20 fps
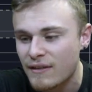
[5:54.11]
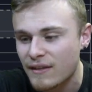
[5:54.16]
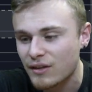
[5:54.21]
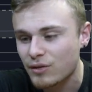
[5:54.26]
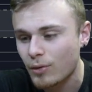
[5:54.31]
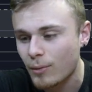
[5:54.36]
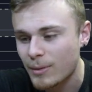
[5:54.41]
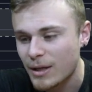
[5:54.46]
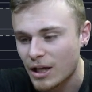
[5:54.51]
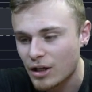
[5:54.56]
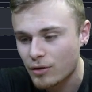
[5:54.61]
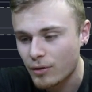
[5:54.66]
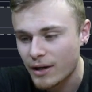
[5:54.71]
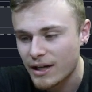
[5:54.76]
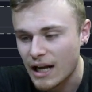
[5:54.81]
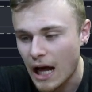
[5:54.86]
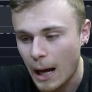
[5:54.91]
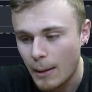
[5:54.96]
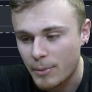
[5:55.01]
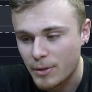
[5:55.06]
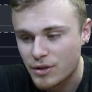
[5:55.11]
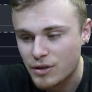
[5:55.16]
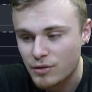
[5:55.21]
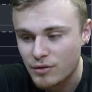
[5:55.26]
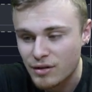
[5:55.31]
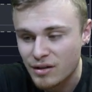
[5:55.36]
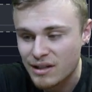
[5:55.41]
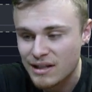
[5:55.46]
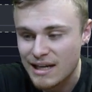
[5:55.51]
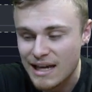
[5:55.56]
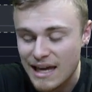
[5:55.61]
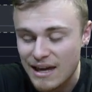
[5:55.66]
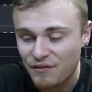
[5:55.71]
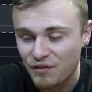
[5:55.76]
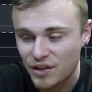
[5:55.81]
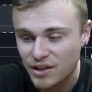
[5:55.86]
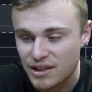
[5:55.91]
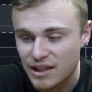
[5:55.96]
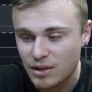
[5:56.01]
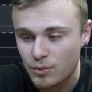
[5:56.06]
This will be a great opportunity
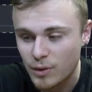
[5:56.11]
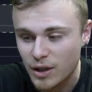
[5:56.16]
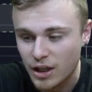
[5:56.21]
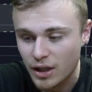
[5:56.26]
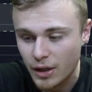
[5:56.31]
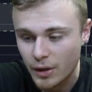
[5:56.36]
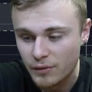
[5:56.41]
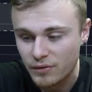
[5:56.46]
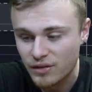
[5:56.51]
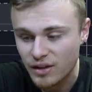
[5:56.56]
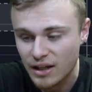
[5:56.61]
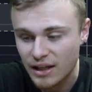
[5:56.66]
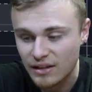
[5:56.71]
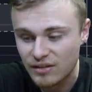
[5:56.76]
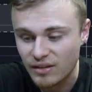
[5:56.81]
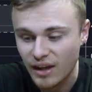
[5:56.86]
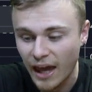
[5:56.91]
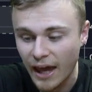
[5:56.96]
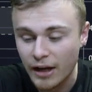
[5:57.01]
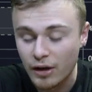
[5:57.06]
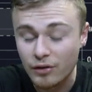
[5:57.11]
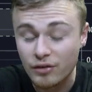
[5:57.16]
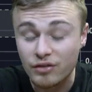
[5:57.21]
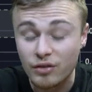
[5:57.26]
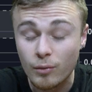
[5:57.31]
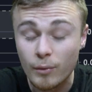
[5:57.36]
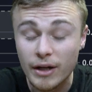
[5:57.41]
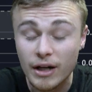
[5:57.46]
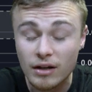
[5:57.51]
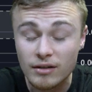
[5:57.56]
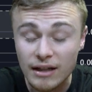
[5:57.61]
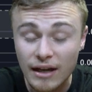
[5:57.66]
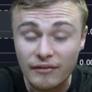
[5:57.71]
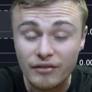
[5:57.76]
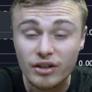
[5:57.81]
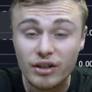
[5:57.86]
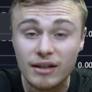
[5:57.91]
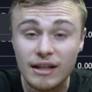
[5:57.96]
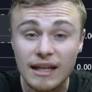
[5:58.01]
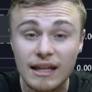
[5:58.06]
if indeed we close today's candle. So we are
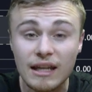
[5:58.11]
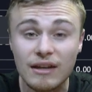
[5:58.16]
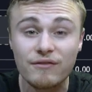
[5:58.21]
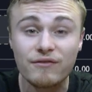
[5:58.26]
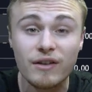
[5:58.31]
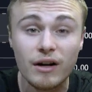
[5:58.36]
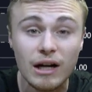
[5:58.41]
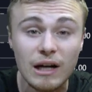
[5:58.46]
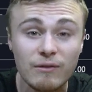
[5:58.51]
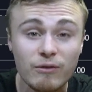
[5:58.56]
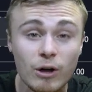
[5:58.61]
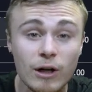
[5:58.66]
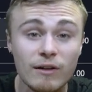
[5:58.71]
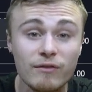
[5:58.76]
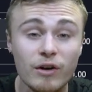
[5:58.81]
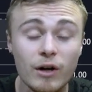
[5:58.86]
definitely in a very, very,